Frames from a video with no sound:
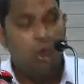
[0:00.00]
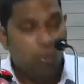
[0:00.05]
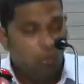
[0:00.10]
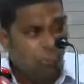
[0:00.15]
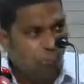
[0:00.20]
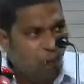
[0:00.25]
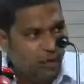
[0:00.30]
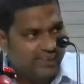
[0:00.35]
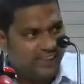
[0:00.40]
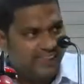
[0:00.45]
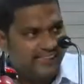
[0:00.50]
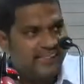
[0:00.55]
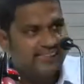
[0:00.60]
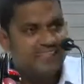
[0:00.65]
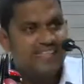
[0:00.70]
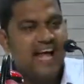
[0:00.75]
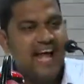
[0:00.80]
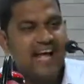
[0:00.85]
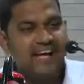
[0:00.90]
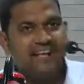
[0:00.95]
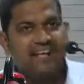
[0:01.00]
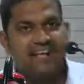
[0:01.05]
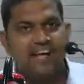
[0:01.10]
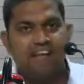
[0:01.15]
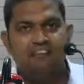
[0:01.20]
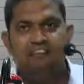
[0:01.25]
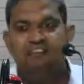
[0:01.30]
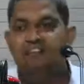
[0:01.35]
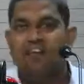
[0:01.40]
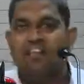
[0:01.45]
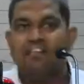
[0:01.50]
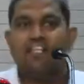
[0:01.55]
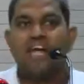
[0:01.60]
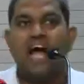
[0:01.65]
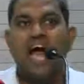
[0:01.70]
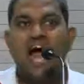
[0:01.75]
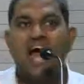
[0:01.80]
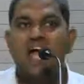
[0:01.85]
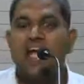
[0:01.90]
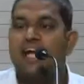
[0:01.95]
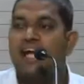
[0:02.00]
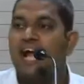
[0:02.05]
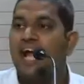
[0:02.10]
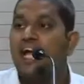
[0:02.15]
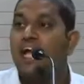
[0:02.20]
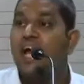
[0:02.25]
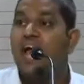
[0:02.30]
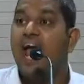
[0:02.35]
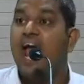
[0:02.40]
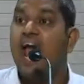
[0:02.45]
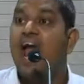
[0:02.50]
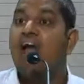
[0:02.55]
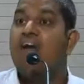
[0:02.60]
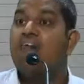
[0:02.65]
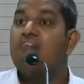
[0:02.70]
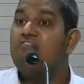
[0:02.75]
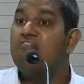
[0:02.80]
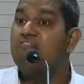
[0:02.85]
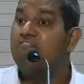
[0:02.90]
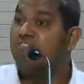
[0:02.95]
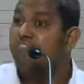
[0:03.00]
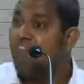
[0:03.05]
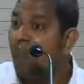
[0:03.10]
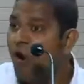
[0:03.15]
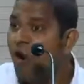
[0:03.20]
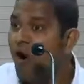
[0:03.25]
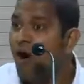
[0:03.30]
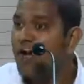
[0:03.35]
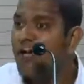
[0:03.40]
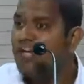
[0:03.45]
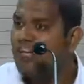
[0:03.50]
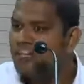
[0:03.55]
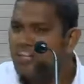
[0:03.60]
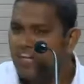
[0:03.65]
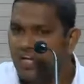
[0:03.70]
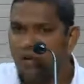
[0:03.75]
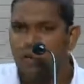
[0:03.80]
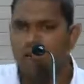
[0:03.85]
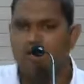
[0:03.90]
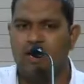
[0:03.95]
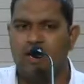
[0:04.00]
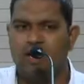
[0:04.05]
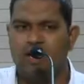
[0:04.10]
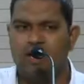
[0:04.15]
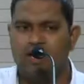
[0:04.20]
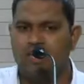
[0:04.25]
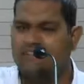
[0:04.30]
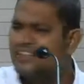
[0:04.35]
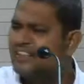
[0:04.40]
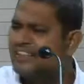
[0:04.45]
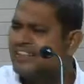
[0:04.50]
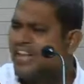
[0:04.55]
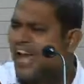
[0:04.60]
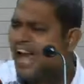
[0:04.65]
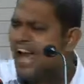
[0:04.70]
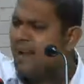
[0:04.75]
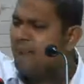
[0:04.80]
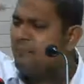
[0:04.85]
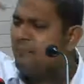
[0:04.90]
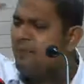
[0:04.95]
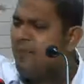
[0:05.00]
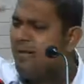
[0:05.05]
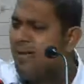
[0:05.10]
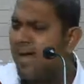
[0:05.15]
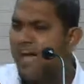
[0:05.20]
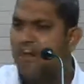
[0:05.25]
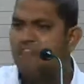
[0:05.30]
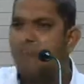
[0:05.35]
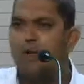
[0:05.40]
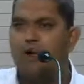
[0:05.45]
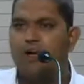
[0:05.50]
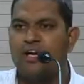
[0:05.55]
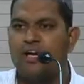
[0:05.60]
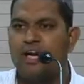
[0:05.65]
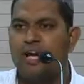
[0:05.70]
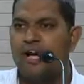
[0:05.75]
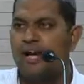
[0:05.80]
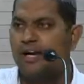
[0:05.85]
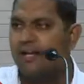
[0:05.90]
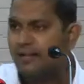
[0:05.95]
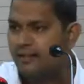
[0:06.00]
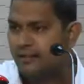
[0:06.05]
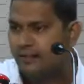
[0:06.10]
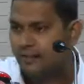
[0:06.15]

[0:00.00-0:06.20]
What is that thing which I can avoid thoroughly? This can be avoided.